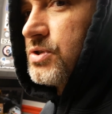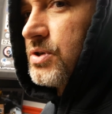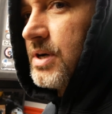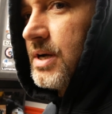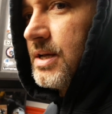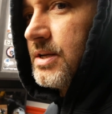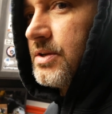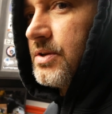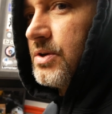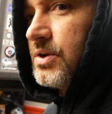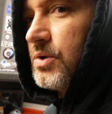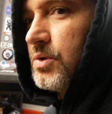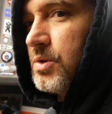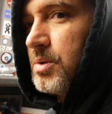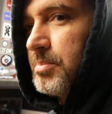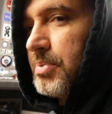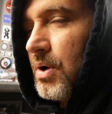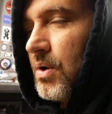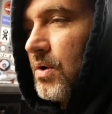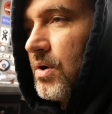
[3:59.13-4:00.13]
trying to do
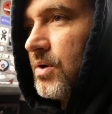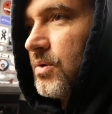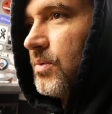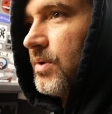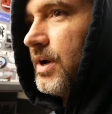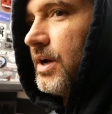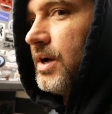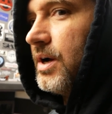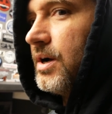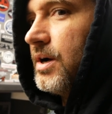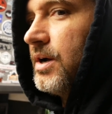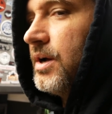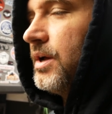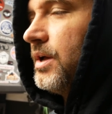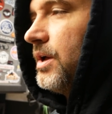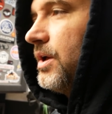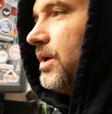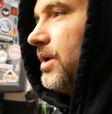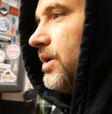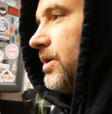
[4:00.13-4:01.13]
the part where
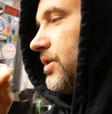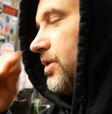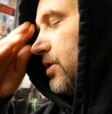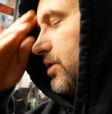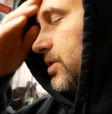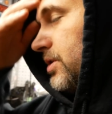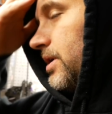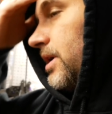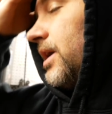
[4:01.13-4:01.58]
you're